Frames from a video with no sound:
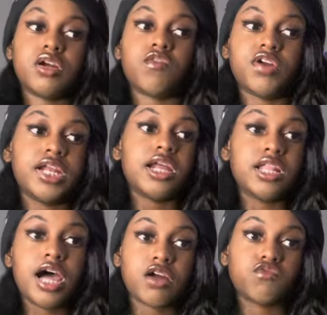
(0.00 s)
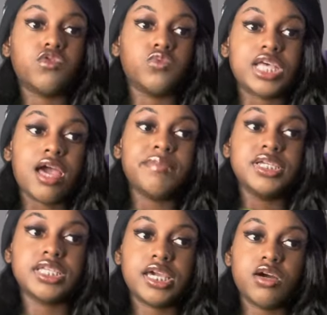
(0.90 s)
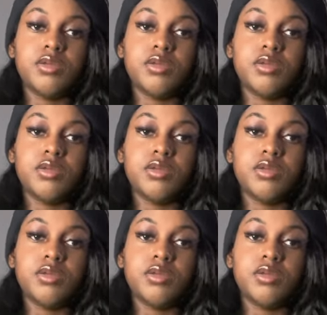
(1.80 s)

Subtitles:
Ran out the locker room. Was happy as hell.